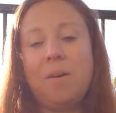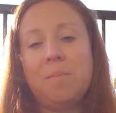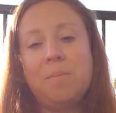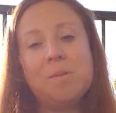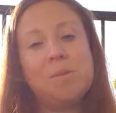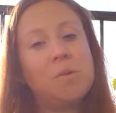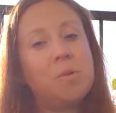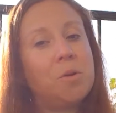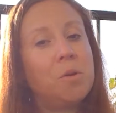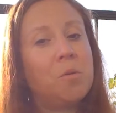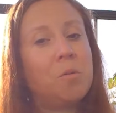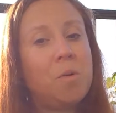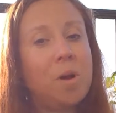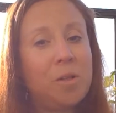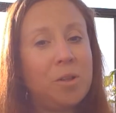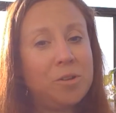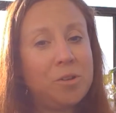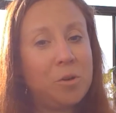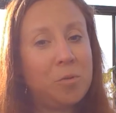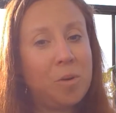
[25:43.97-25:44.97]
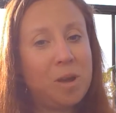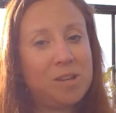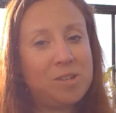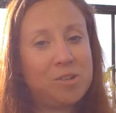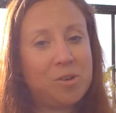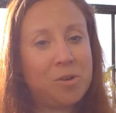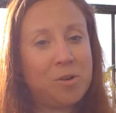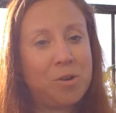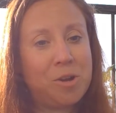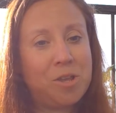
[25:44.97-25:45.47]
So you're well on your way
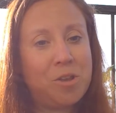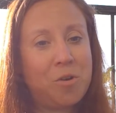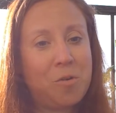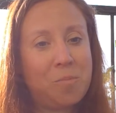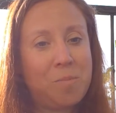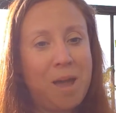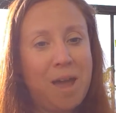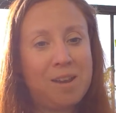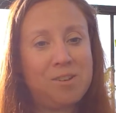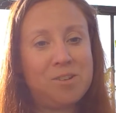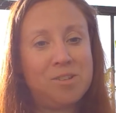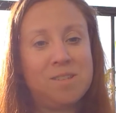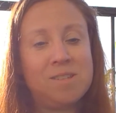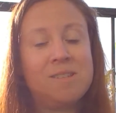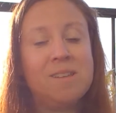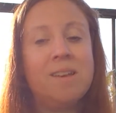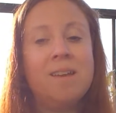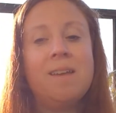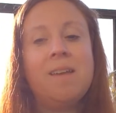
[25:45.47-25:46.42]
to earning your badges.